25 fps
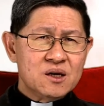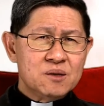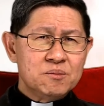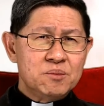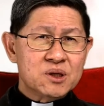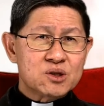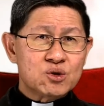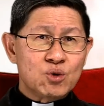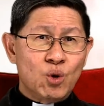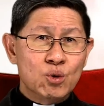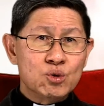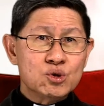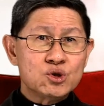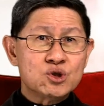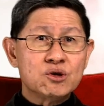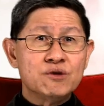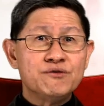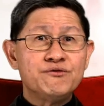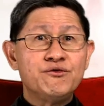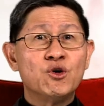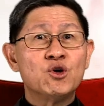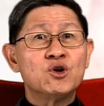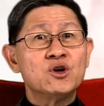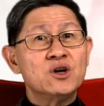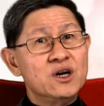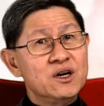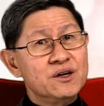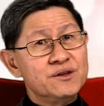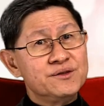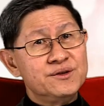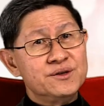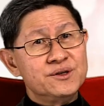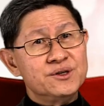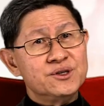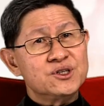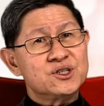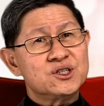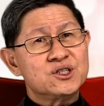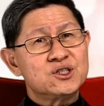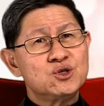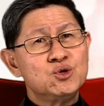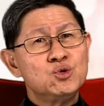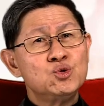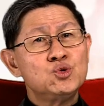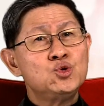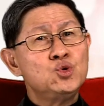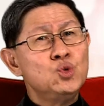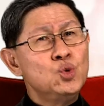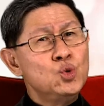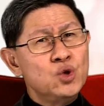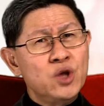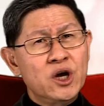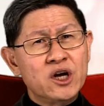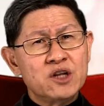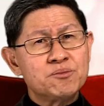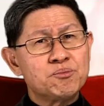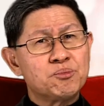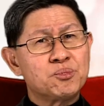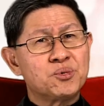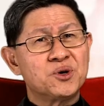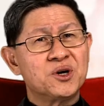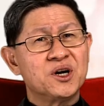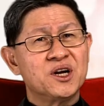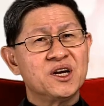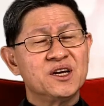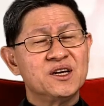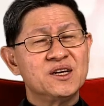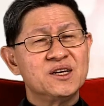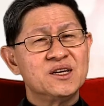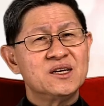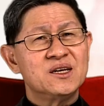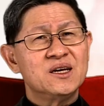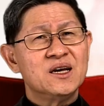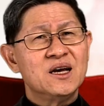but also for others who do not pray